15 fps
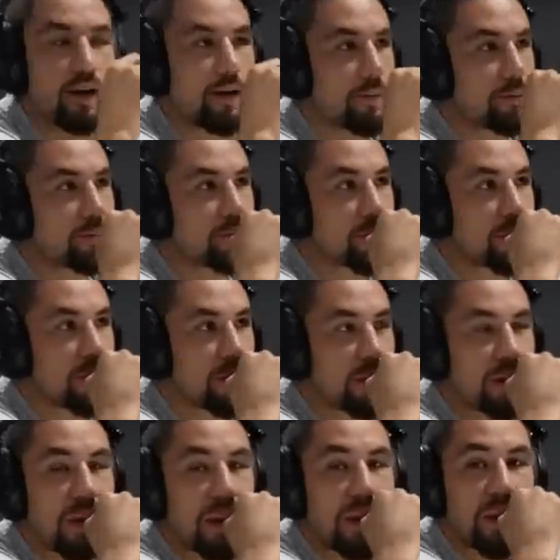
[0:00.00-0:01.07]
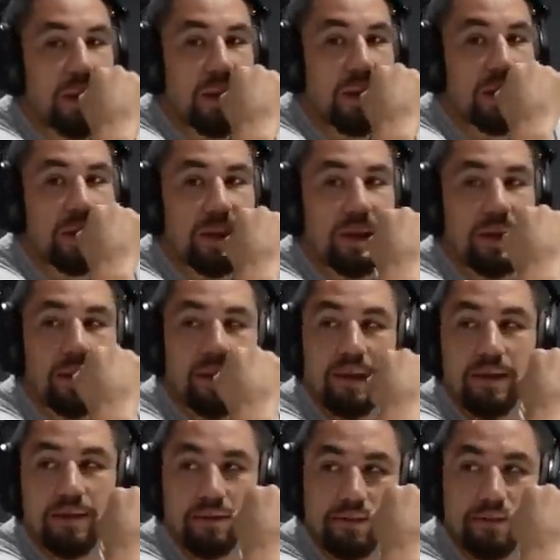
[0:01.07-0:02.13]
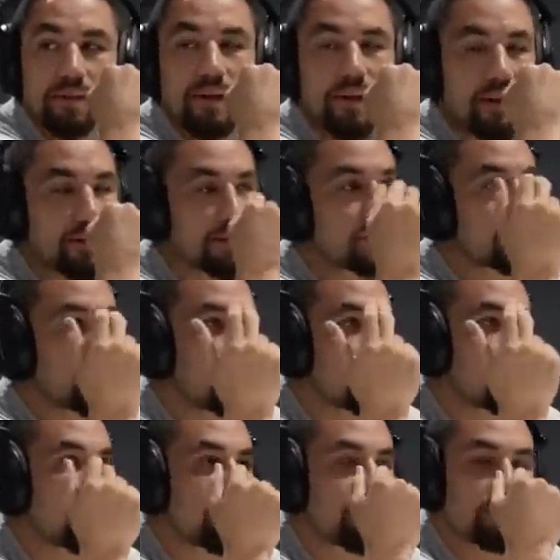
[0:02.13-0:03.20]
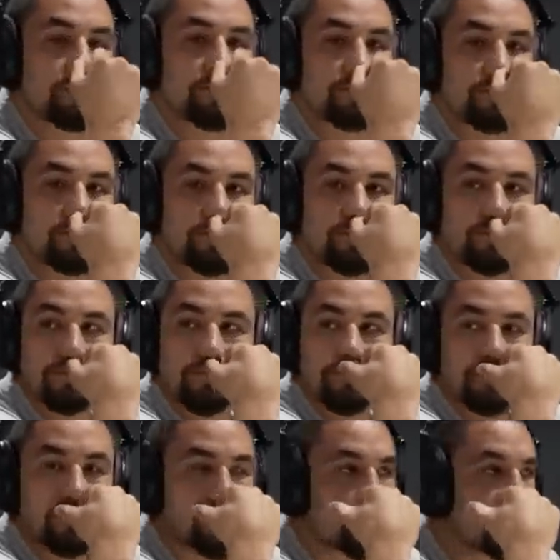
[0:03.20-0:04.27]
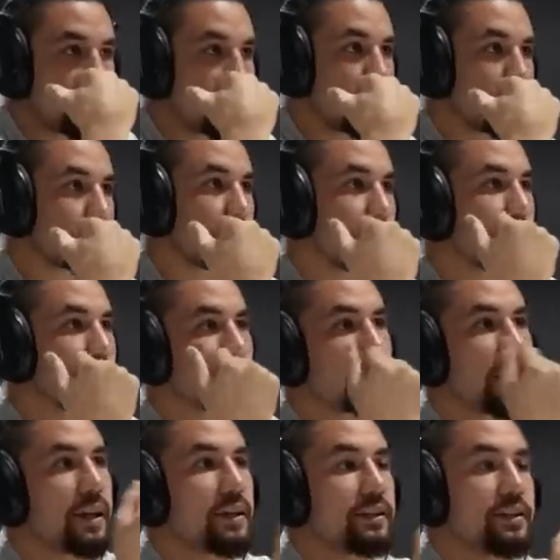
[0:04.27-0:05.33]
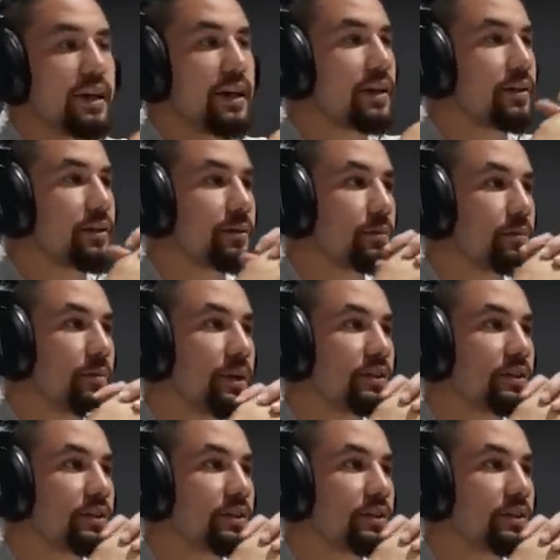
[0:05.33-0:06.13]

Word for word: I mean? Like unless he can put yeah. it on the guy. Yeah, like so he did like, to Glover and that. Yeah. So he'll just take you down and beat